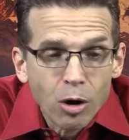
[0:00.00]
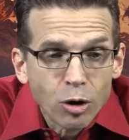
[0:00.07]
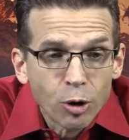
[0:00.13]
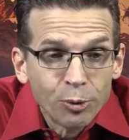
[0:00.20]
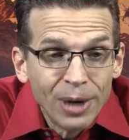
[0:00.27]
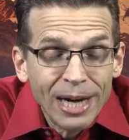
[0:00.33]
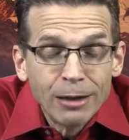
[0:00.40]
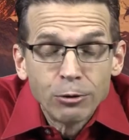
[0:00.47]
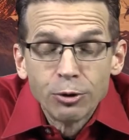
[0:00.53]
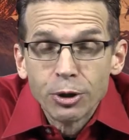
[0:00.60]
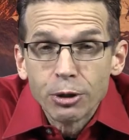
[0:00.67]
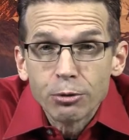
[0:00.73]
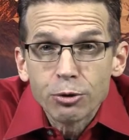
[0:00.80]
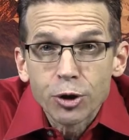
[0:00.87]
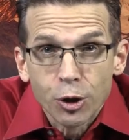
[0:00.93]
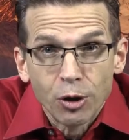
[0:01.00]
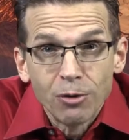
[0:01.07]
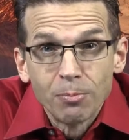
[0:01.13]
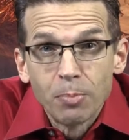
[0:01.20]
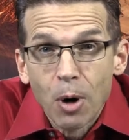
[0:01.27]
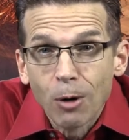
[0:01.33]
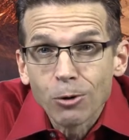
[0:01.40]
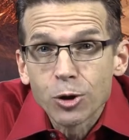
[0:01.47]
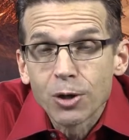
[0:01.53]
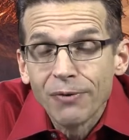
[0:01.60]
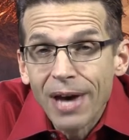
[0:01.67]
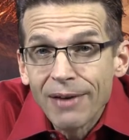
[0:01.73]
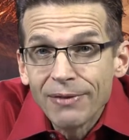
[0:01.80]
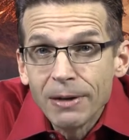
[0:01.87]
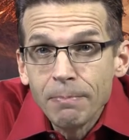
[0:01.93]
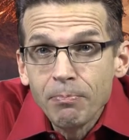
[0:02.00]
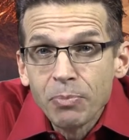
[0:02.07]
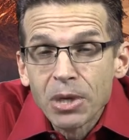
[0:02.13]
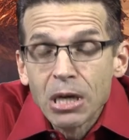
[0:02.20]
around certain parts of heaven,